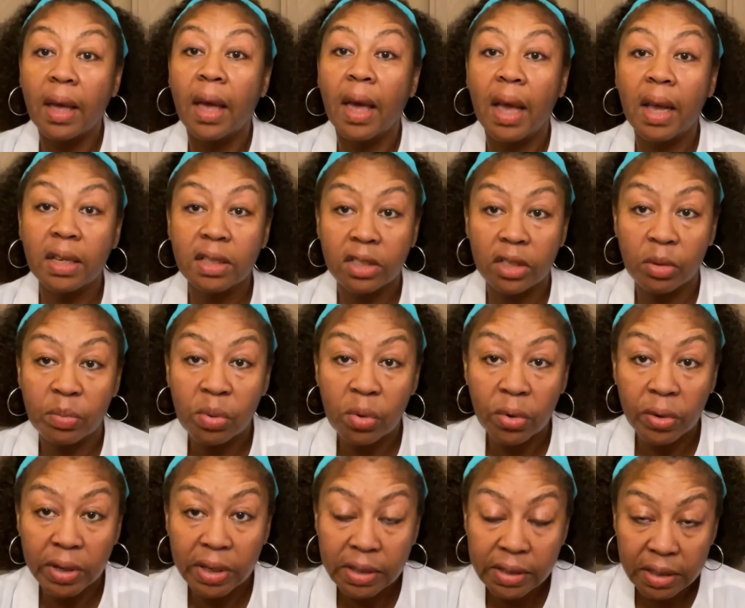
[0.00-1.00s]
and
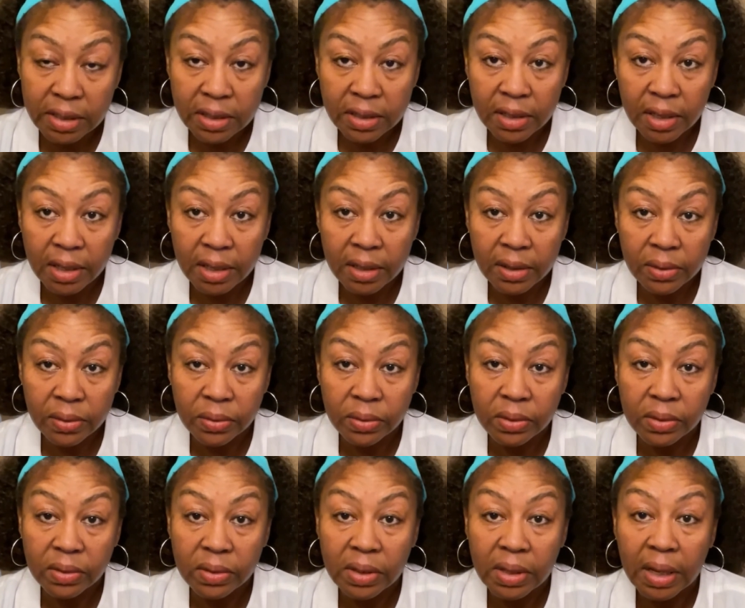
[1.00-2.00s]
supporting details.
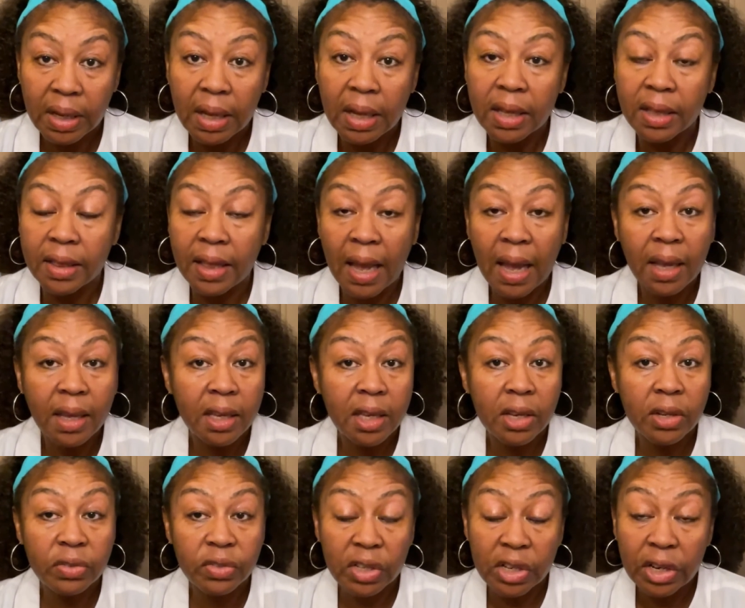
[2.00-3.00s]
That
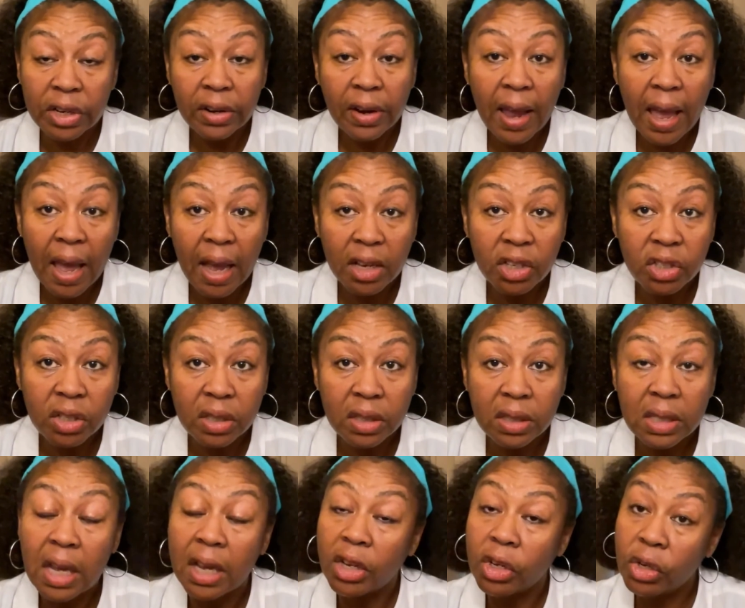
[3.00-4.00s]
gives interaction.
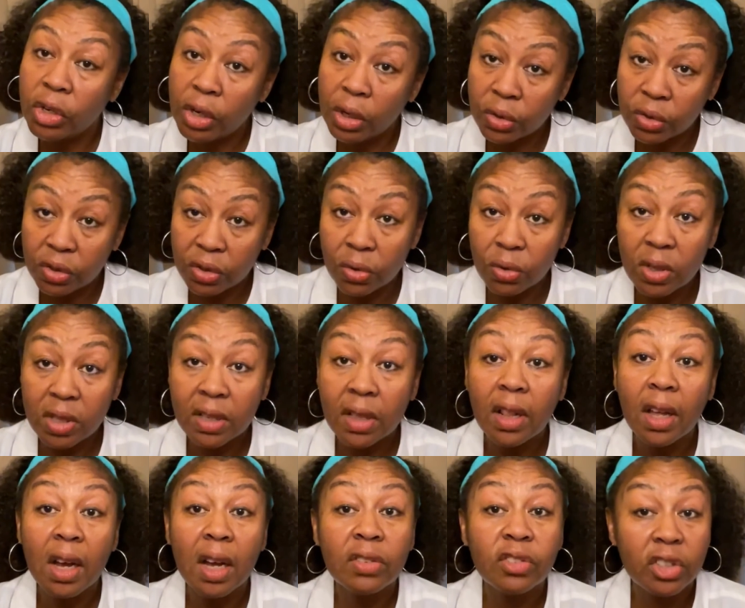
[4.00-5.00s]
You know, students
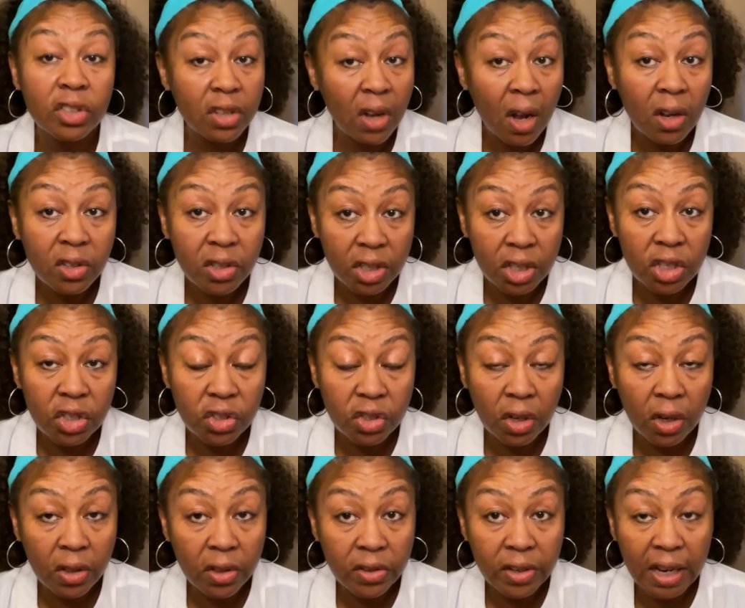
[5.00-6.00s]
love to talk to each
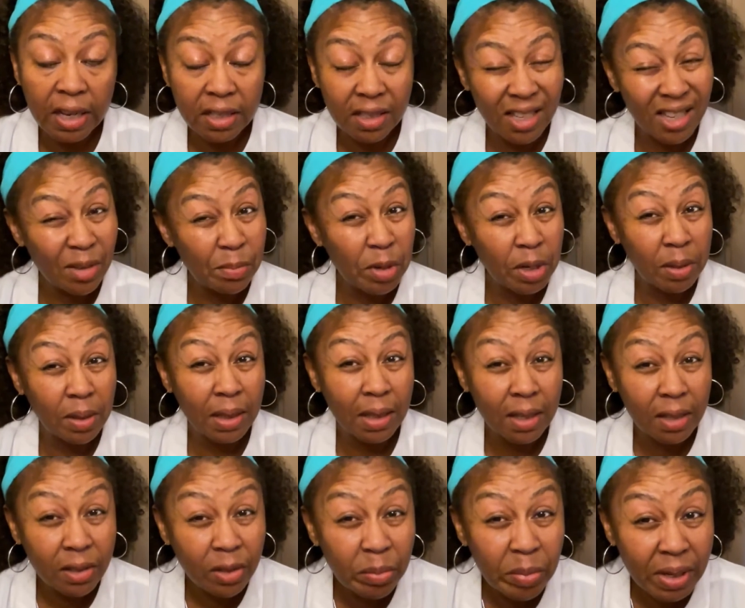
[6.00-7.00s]
other. That gives them a
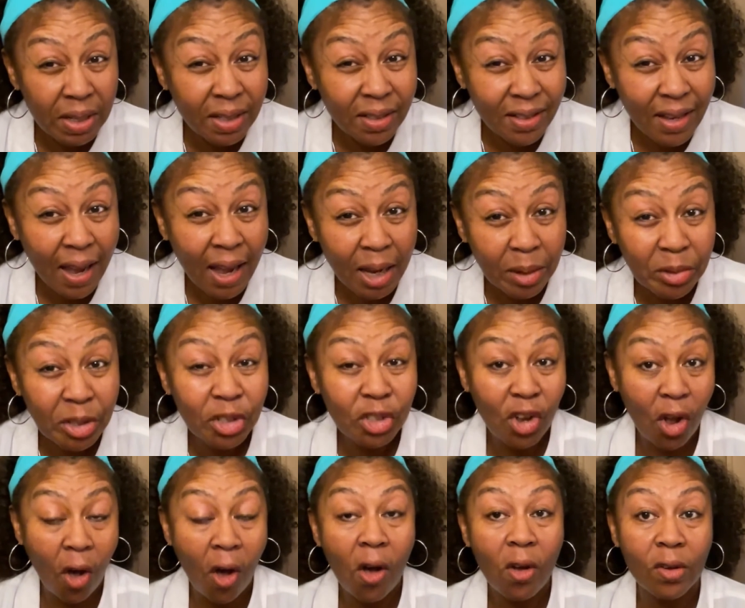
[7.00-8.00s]
little bit of time to
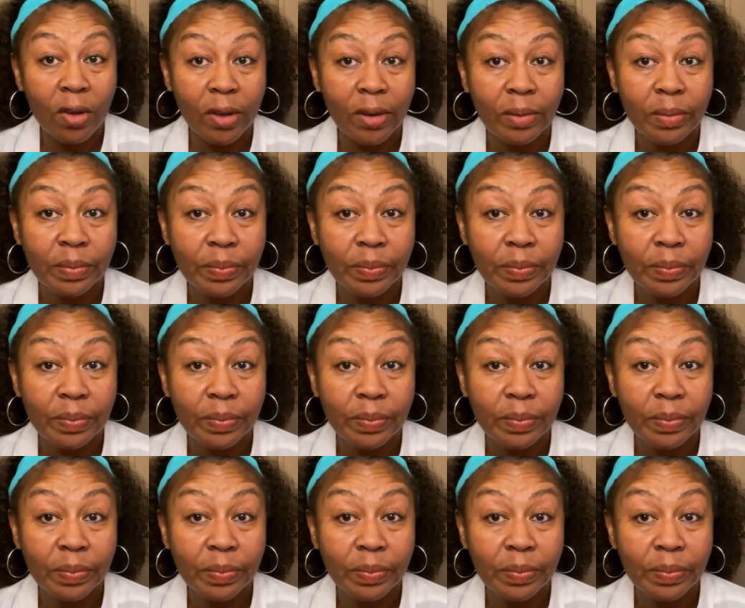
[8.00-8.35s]
talk,